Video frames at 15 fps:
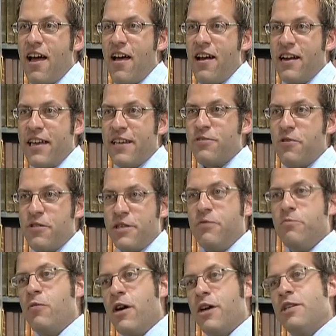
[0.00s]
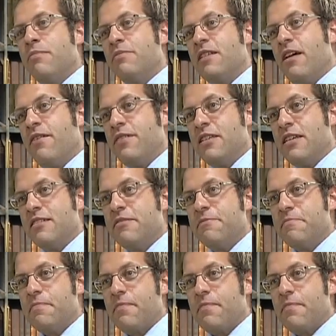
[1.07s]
earliest Christian worship services.